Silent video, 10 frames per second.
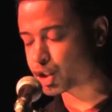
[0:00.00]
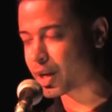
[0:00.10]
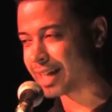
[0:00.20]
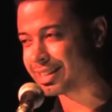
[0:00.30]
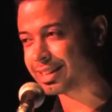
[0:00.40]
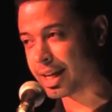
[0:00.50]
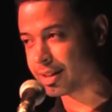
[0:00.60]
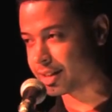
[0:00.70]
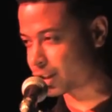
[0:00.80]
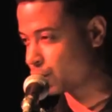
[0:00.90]

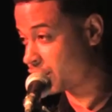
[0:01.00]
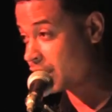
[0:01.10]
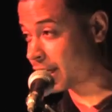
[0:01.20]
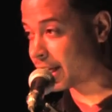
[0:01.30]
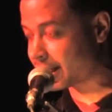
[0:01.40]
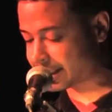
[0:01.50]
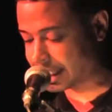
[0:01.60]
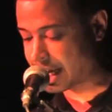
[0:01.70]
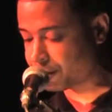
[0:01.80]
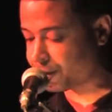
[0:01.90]
transcend this
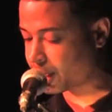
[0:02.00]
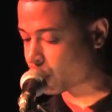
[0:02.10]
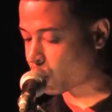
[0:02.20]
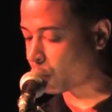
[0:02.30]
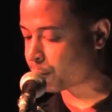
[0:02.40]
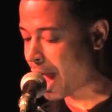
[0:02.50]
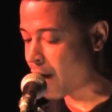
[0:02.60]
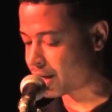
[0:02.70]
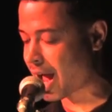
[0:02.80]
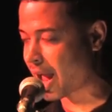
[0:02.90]
ridiculous infinite growth
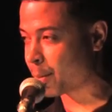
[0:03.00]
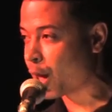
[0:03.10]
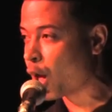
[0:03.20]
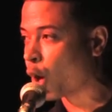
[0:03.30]
paradigm,